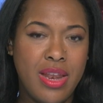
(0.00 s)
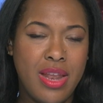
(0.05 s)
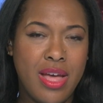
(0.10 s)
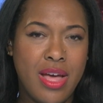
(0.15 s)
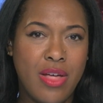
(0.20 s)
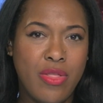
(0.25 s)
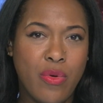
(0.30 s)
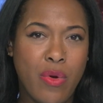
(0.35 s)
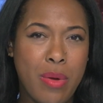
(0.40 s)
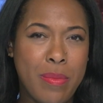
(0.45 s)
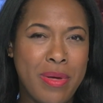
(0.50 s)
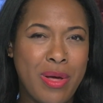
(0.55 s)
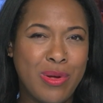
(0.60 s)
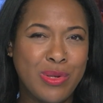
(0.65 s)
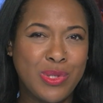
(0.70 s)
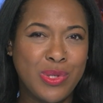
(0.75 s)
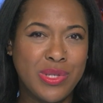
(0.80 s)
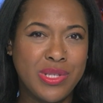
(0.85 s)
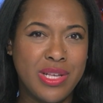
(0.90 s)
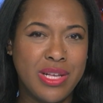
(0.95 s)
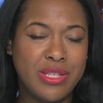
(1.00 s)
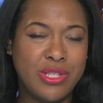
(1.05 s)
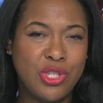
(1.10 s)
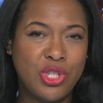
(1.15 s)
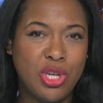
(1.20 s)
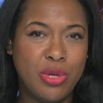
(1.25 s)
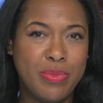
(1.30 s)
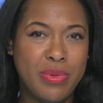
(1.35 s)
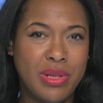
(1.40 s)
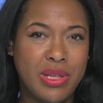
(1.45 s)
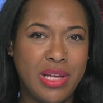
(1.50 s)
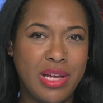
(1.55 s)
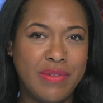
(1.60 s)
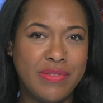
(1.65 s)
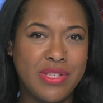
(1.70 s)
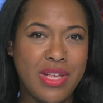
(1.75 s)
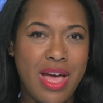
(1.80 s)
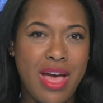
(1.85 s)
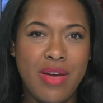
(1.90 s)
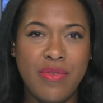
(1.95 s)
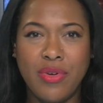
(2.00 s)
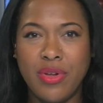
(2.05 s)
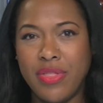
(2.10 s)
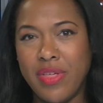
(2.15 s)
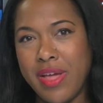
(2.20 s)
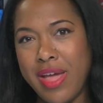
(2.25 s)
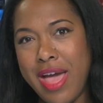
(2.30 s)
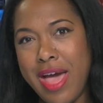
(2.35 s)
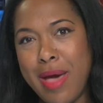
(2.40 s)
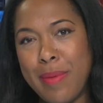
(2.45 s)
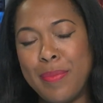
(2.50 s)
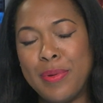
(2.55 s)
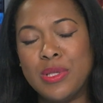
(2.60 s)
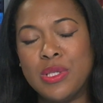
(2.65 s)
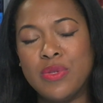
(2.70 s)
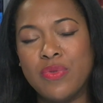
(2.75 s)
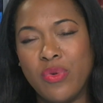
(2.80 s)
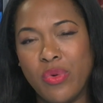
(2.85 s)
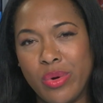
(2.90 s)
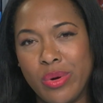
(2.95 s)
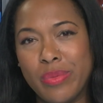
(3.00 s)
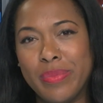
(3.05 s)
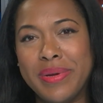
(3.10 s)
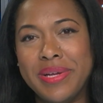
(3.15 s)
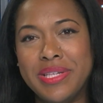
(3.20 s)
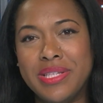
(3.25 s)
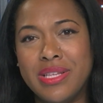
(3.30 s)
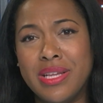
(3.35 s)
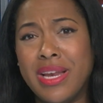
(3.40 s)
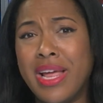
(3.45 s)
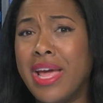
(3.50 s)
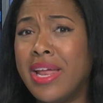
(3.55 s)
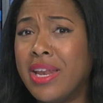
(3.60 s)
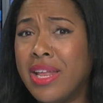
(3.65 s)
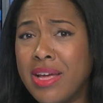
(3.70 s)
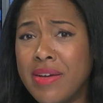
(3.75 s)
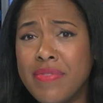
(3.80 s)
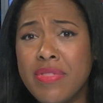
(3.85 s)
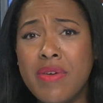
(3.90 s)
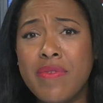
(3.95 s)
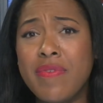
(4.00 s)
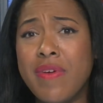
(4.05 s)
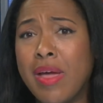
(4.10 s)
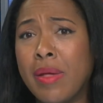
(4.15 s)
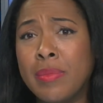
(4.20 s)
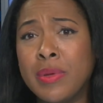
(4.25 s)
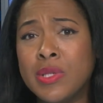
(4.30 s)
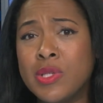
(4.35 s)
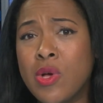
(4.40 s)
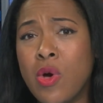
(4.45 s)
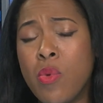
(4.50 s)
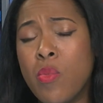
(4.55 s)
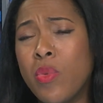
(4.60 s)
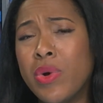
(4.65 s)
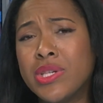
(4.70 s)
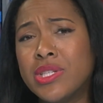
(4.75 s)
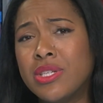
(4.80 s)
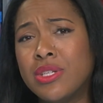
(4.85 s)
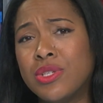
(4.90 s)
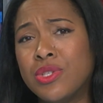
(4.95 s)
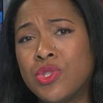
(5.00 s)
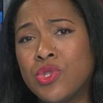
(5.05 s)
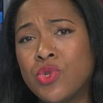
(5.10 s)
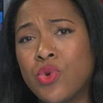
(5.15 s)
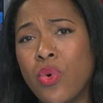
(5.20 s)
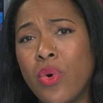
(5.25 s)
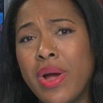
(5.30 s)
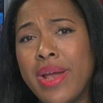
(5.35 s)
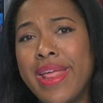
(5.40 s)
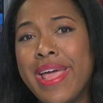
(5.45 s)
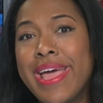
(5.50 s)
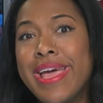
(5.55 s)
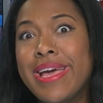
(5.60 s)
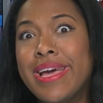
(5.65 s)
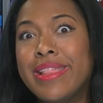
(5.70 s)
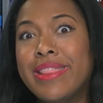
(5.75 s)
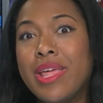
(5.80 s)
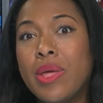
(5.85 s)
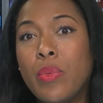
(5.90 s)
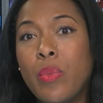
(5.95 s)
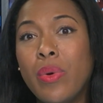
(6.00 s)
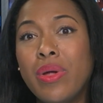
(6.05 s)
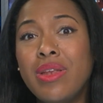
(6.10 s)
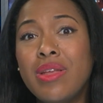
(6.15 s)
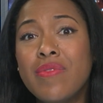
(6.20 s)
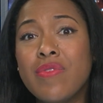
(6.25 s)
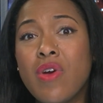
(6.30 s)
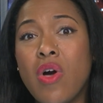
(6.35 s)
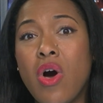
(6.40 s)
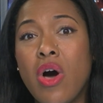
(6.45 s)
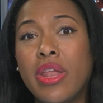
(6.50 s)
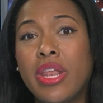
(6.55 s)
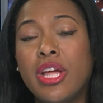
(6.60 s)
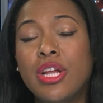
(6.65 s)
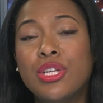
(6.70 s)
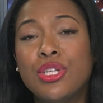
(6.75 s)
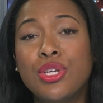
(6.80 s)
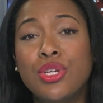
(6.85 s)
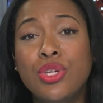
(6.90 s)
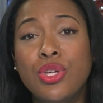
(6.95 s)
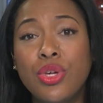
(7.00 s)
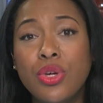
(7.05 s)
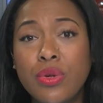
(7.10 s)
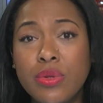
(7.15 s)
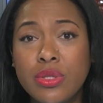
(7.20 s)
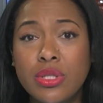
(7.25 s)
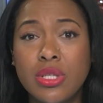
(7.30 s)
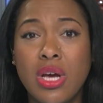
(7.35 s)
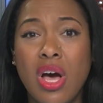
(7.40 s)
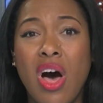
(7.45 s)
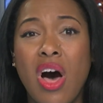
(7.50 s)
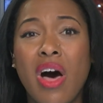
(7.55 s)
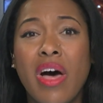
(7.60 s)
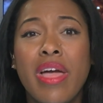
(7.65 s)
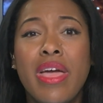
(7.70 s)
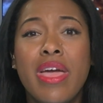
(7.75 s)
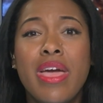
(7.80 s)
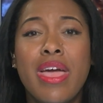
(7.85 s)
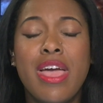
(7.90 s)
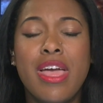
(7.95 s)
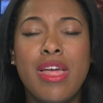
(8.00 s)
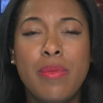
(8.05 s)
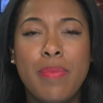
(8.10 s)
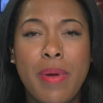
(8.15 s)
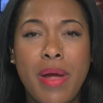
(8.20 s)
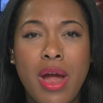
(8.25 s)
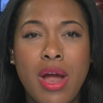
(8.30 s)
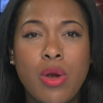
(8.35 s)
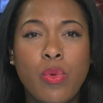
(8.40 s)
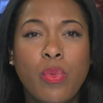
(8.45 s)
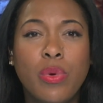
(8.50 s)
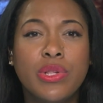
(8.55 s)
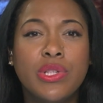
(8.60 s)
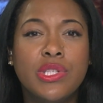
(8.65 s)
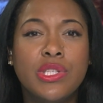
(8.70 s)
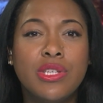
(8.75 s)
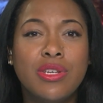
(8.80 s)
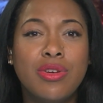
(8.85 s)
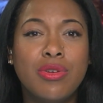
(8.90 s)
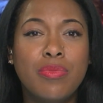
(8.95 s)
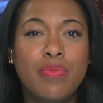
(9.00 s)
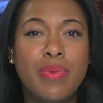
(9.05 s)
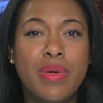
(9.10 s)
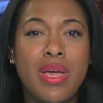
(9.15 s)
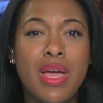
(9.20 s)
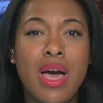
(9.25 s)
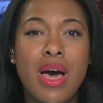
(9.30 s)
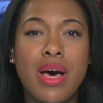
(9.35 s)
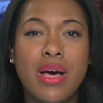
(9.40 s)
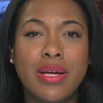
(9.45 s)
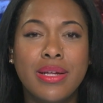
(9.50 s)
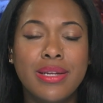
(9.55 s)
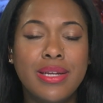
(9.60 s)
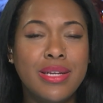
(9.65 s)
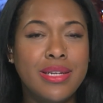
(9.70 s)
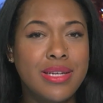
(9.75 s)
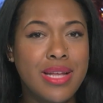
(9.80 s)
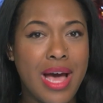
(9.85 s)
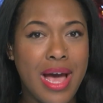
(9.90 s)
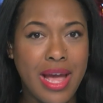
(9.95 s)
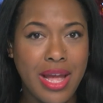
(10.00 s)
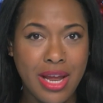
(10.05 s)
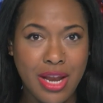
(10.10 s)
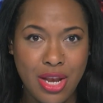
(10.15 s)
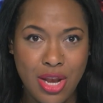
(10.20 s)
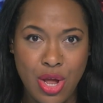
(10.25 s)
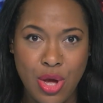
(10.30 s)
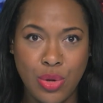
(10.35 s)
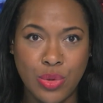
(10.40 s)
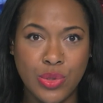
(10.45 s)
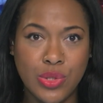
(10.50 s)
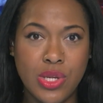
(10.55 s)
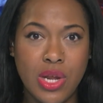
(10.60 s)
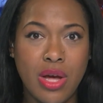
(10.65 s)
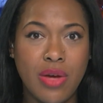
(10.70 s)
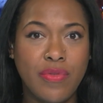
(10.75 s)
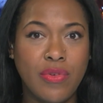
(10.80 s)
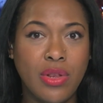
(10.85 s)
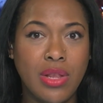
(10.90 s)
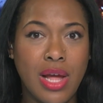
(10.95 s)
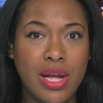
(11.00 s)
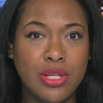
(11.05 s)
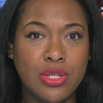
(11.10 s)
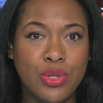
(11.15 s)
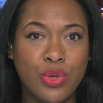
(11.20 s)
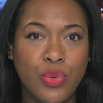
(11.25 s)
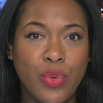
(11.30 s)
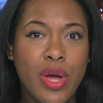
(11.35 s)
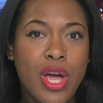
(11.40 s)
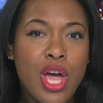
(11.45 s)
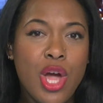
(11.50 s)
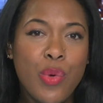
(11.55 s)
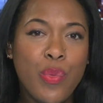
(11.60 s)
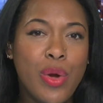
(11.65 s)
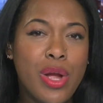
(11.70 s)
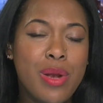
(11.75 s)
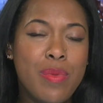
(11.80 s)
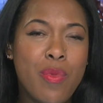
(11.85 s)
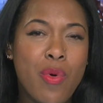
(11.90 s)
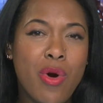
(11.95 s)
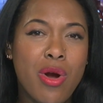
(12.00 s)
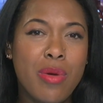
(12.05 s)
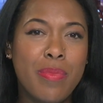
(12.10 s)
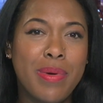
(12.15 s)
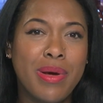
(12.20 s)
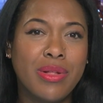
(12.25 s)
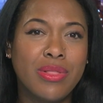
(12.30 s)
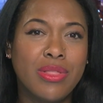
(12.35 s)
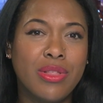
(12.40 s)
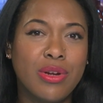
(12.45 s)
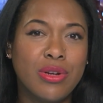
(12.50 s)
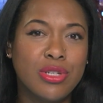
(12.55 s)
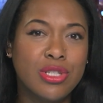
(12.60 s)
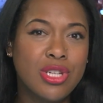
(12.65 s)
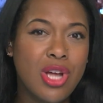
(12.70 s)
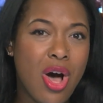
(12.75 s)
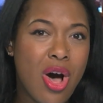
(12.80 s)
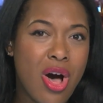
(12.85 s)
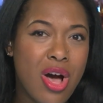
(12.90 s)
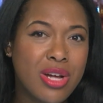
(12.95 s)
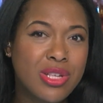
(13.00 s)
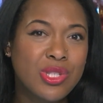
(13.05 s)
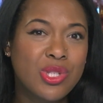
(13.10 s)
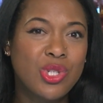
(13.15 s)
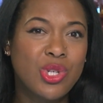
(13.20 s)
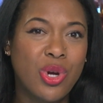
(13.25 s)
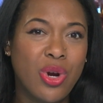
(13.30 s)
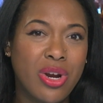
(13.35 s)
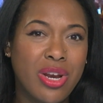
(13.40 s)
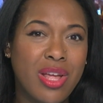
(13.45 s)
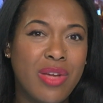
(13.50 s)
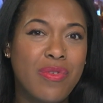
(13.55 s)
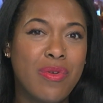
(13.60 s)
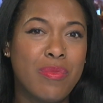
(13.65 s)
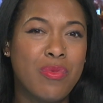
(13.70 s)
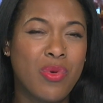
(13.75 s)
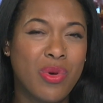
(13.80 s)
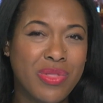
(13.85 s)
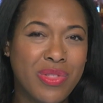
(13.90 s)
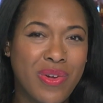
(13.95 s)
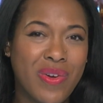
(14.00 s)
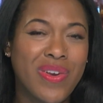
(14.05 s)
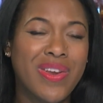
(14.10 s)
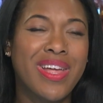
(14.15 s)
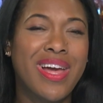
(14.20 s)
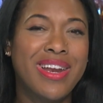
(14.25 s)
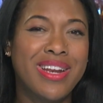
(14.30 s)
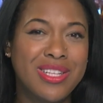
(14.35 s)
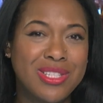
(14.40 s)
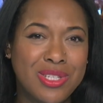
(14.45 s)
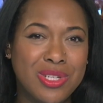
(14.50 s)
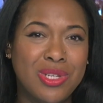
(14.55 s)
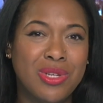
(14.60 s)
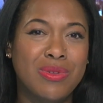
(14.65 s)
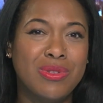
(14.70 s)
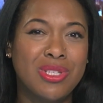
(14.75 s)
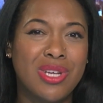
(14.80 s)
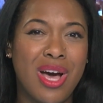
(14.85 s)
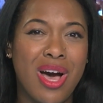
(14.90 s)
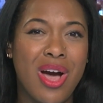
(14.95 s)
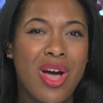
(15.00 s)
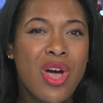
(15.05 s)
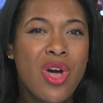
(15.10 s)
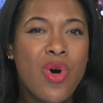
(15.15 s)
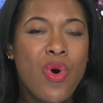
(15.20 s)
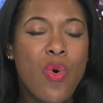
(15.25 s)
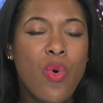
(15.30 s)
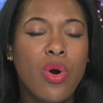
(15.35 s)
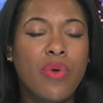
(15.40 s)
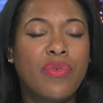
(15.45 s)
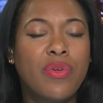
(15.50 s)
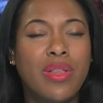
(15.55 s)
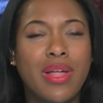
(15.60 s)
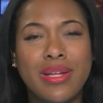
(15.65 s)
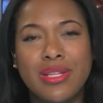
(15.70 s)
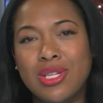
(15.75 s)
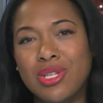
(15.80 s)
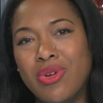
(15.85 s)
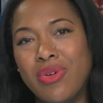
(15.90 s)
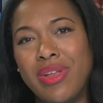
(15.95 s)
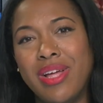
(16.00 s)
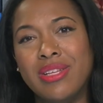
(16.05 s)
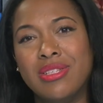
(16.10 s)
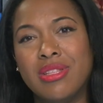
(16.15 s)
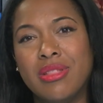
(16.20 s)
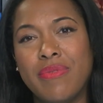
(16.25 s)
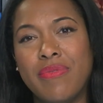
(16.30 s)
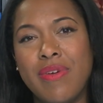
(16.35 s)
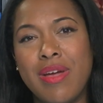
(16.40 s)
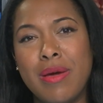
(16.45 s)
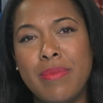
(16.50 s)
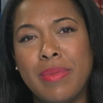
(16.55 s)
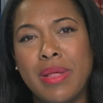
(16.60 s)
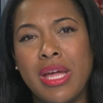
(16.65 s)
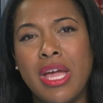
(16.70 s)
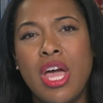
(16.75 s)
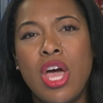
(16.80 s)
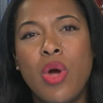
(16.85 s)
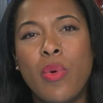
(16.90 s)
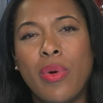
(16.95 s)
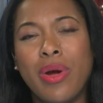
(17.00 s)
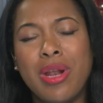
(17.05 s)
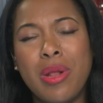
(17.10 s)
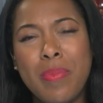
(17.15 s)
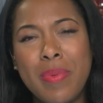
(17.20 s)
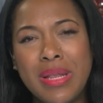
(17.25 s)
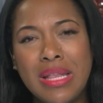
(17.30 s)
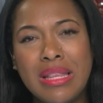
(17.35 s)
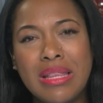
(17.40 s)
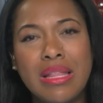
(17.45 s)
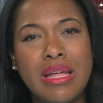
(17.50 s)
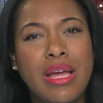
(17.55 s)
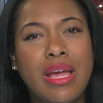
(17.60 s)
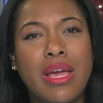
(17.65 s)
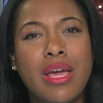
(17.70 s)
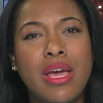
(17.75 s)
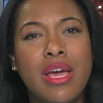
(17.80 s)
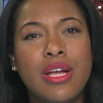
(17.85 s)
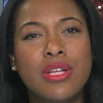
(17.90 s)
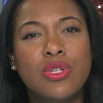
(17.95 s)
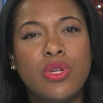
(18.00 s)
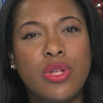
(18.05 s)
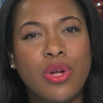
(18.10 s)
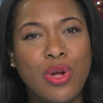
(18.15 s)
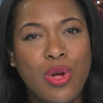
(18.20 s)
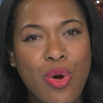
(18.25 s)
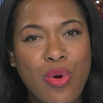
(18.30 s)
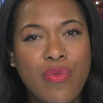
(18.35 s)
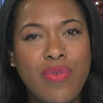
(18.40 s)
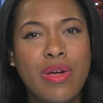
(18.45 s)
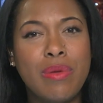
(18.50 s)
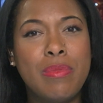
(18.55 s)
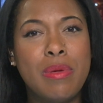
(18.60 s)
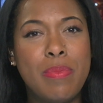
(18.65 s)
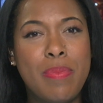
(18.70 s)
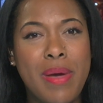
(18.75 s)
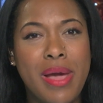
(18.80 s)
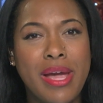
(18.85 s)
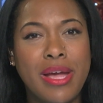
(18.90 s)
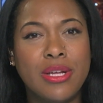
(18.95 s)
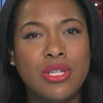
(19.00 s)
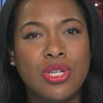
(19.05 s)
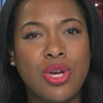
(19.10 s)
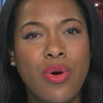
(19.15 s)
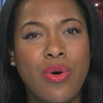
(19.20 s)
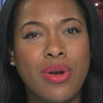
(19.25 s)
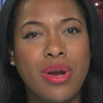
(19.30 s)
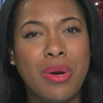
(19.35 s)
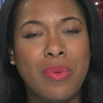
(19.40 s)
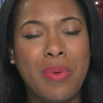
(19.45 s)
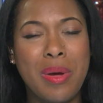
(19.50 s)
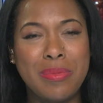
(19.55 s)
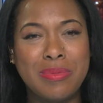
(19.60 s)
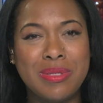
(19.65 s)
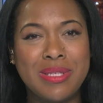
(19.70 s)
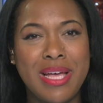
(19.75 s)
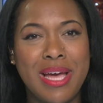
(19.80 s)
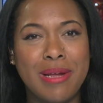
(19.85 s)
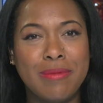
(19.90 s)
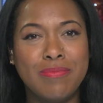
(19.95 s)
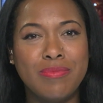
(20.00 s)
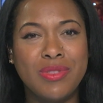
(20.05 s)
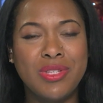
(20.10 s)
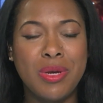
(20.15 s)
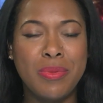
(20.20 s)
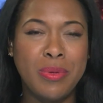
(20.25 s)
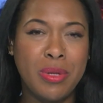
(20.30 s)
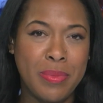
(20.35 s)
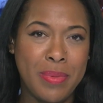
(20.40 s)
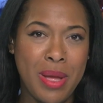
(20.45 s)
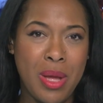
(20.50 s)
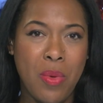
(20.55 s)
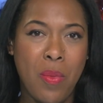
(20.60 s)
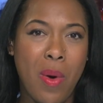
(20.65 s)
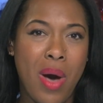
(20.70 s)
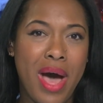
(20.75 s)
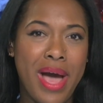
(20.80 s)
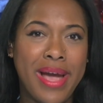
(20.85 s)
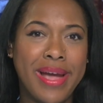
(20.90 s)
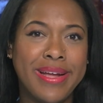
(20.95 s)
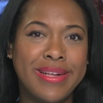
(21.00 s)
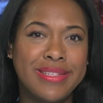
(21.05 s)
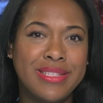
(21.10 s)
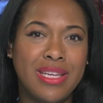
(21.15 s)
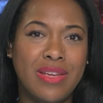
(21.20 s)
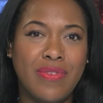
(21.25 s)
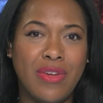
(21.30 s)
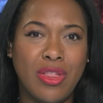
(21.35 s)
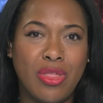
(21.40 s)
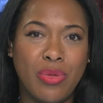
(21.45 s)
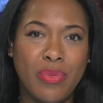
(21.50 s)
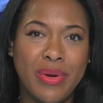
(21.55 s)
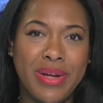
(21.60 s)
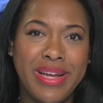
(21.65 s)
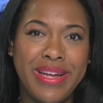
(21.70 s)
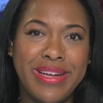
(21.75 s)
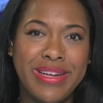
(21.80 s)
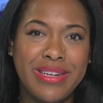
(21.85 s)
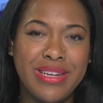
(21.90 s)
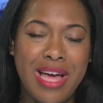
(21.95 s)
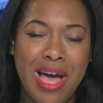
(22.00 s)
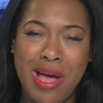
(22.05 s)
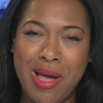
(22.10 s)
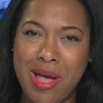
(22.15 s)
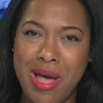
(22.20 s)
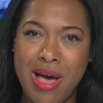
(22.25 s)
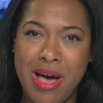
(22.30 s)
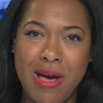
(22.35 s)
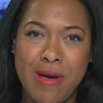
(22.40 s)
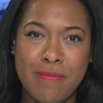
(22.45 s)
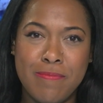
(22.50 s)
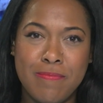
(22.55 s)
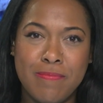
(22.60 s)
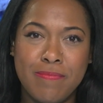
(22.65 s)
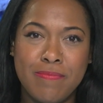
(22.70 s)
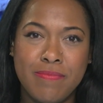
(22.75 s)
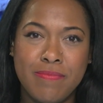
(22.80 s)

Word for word: Now, the grandma also says she believes everything happens for a reason, and if the family's home wasn't destroyed, they wouldn't have gone to Utah, and Perrin would still be undiagnosed. Now, if you'd like to read more about their dog's journey from North Carolina to Utah, or if you'd like to donate to the family, we're going to put a link to their GoFundMe page on our website, wwaytv 3com